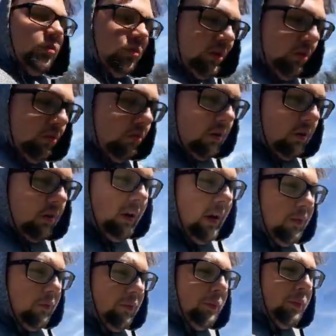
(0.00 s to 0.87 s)
go,
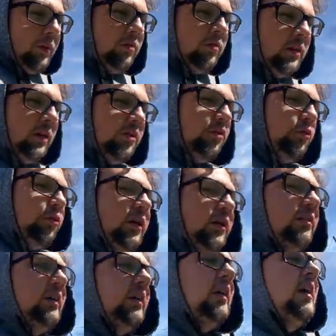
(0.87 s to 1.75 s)
cats reproduce like
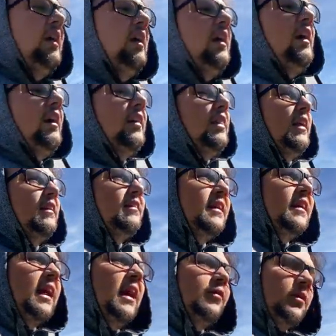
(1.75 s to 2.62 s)
crazy. I think it's
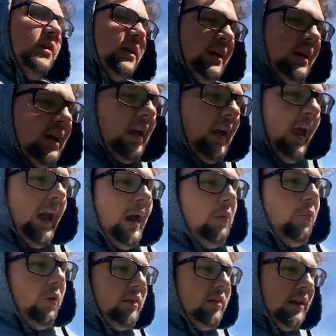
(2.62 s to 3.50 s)
like every
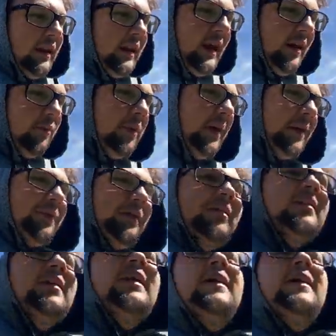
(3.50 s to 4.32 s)
eight weeks they can have babies,